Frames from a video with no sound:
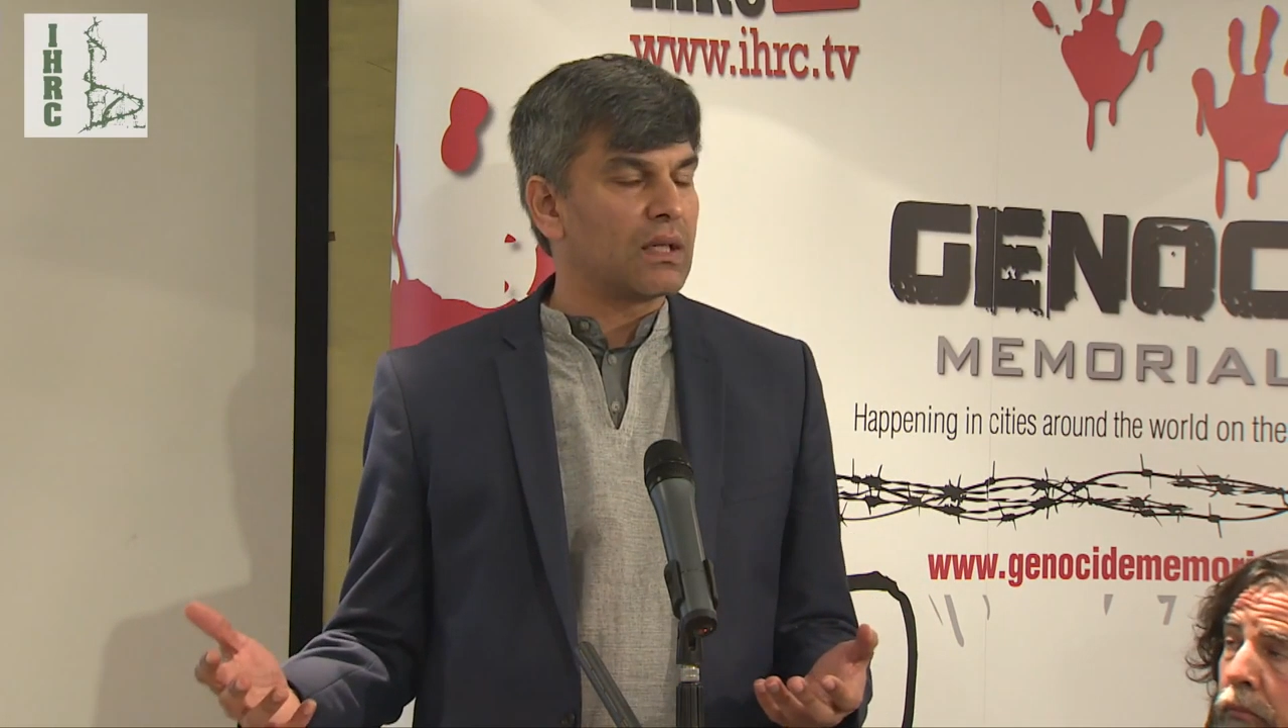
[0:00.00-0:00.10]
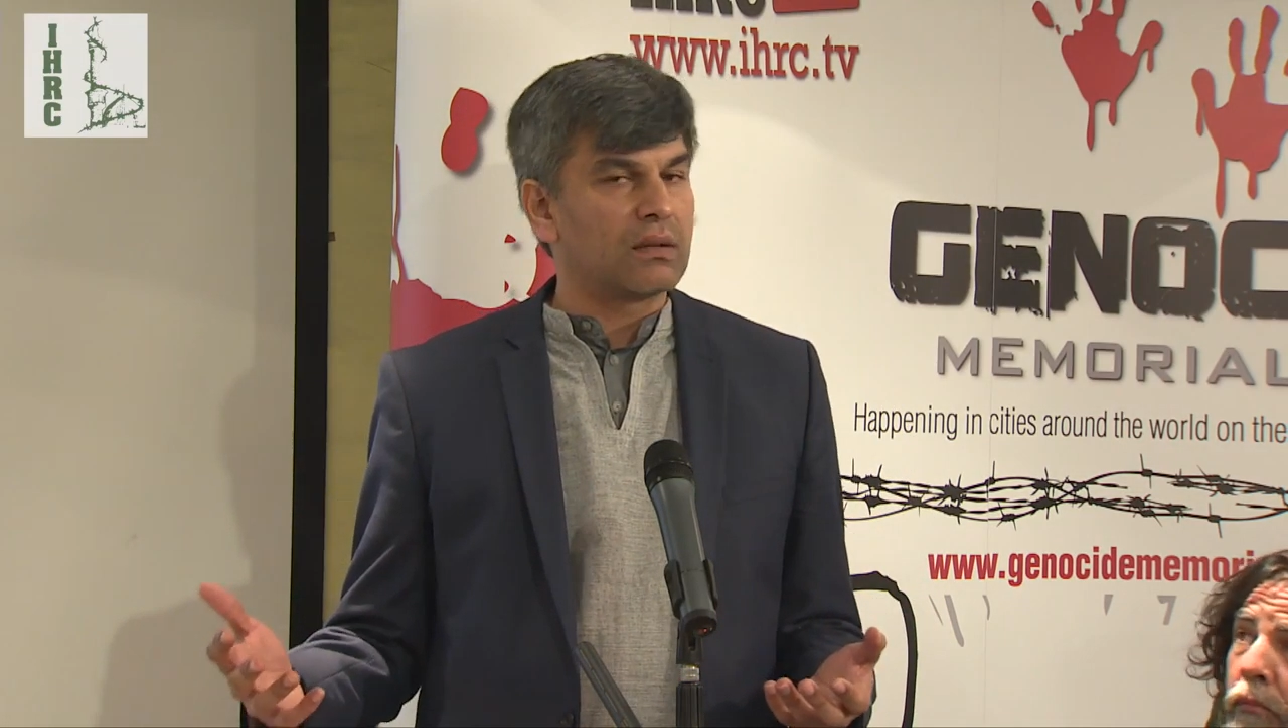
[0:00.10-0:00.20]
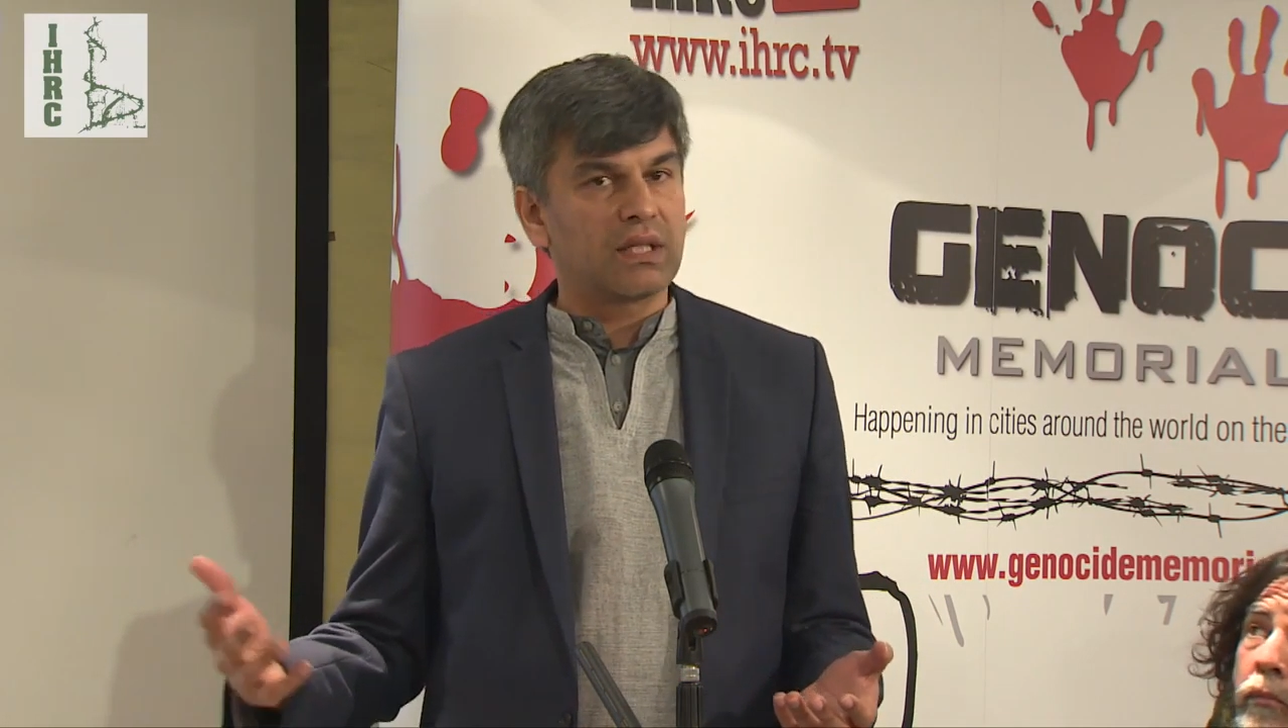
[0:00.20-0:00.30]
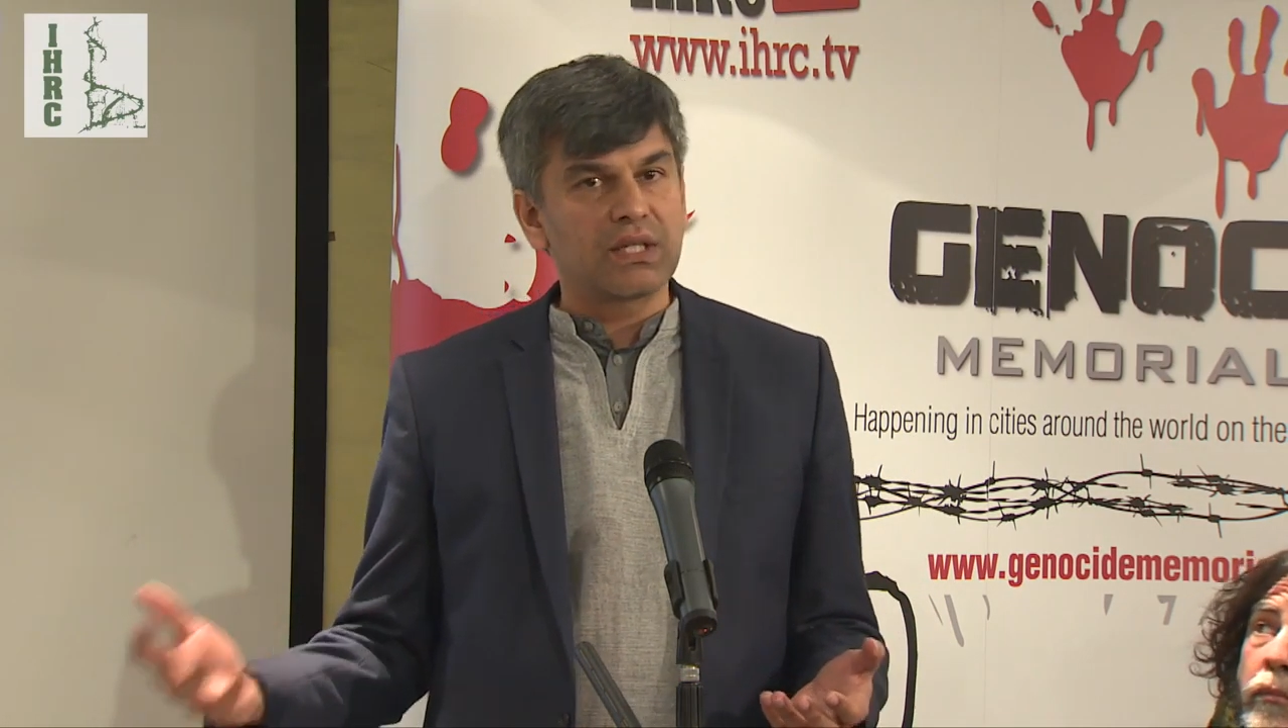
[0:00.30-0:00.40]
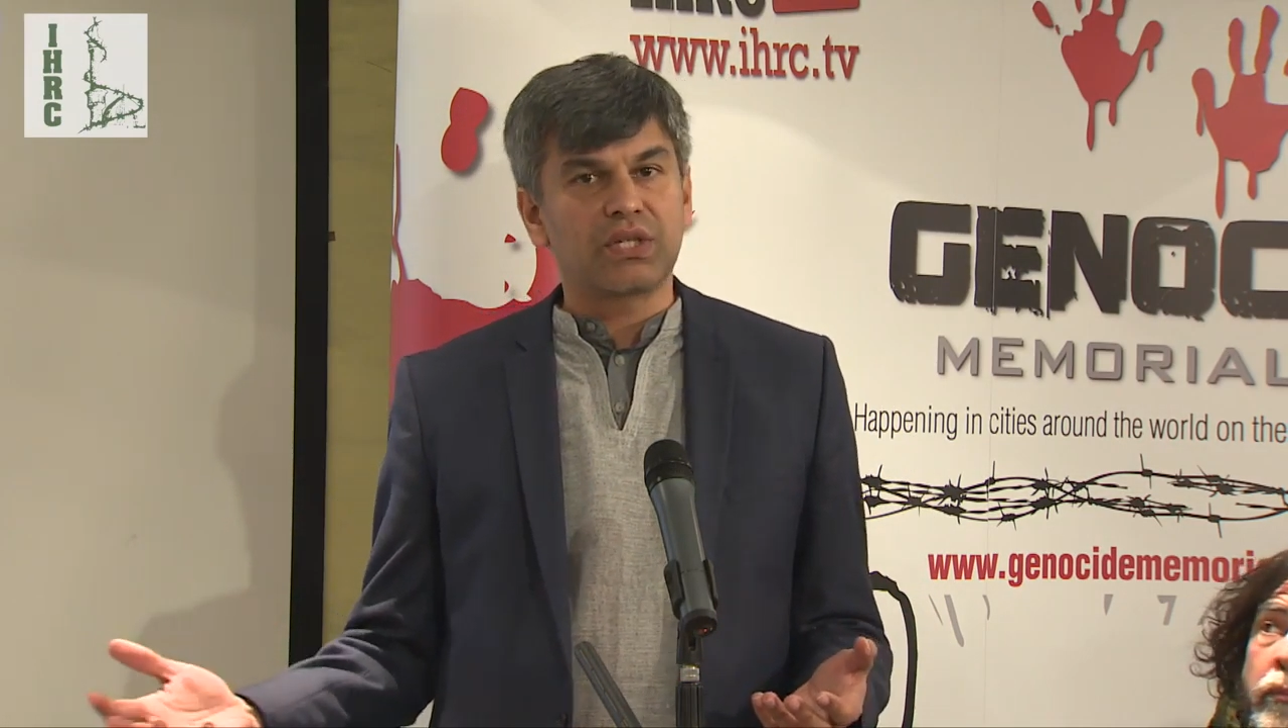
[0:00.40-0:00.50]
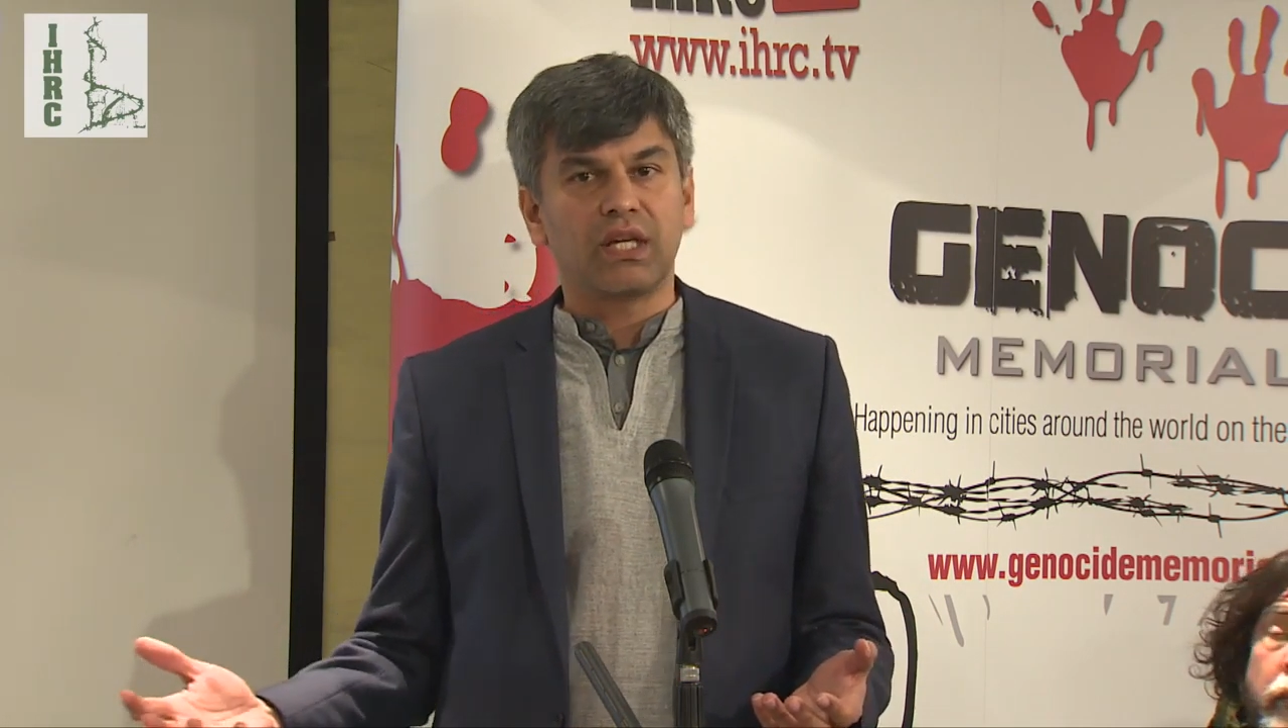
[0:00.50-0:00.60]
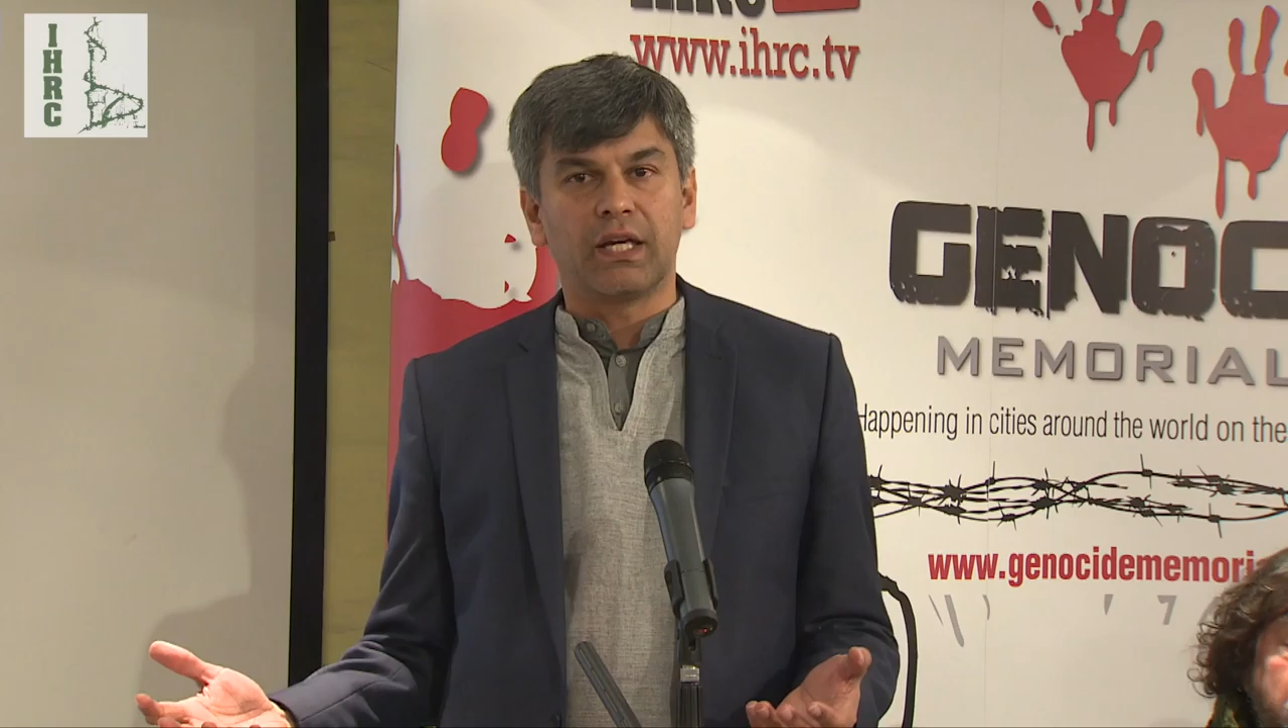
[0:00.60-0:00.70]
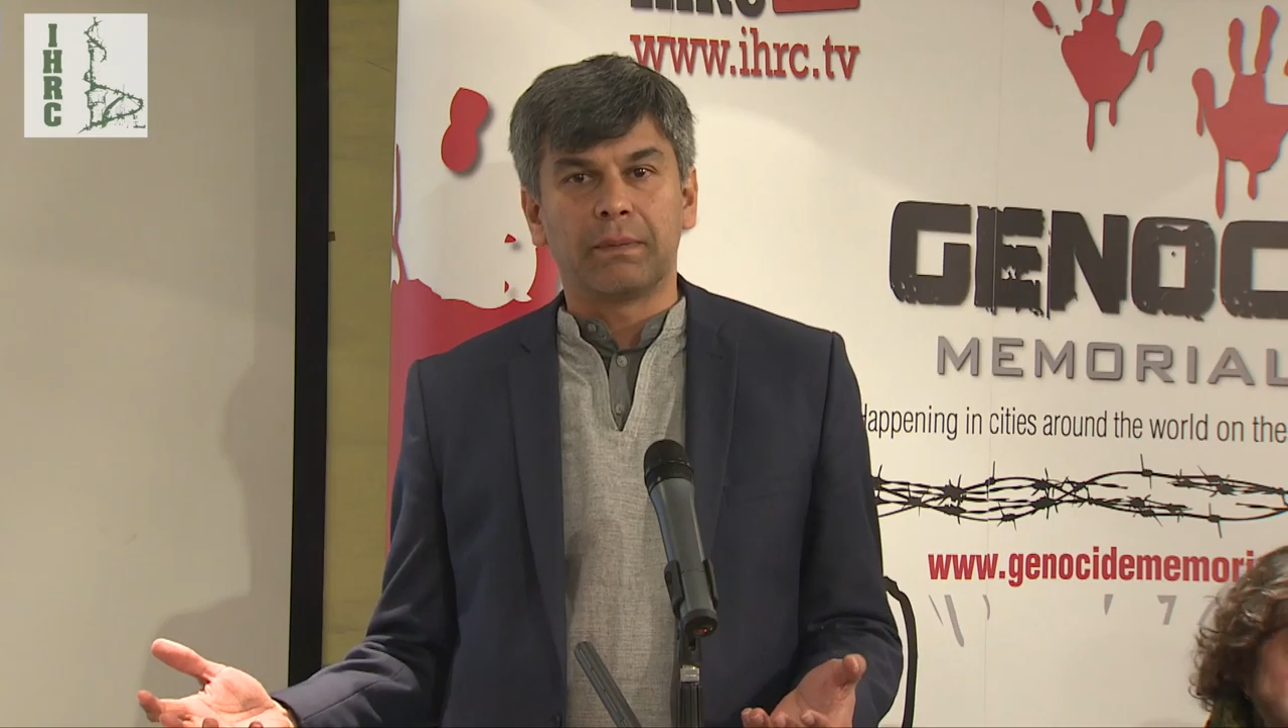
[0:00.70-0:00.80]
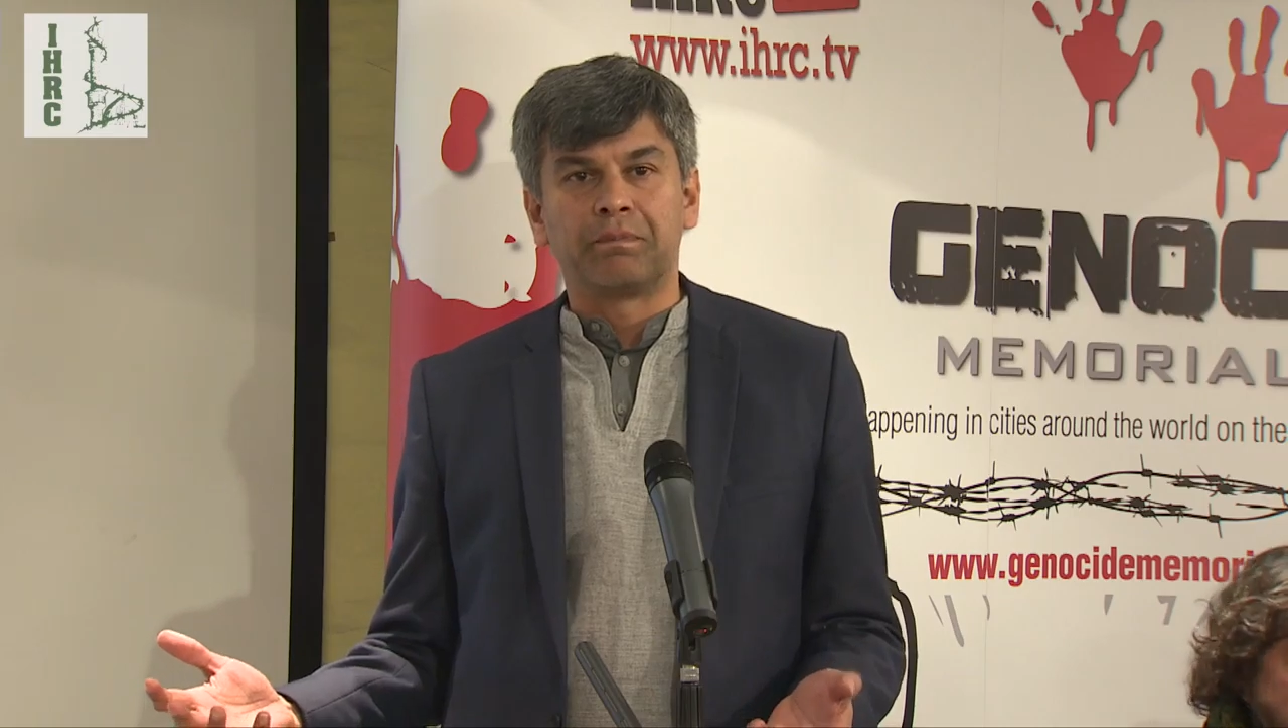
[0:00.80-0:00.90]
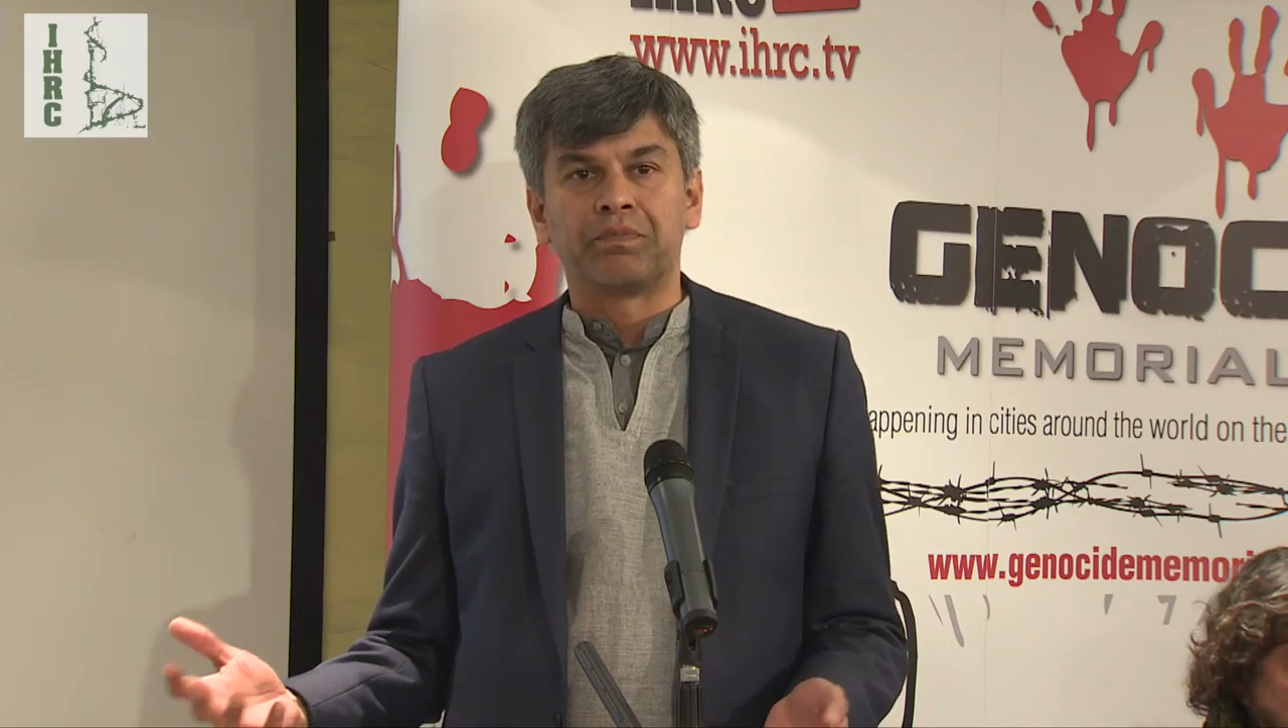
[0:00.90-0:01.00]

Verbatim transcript: done this year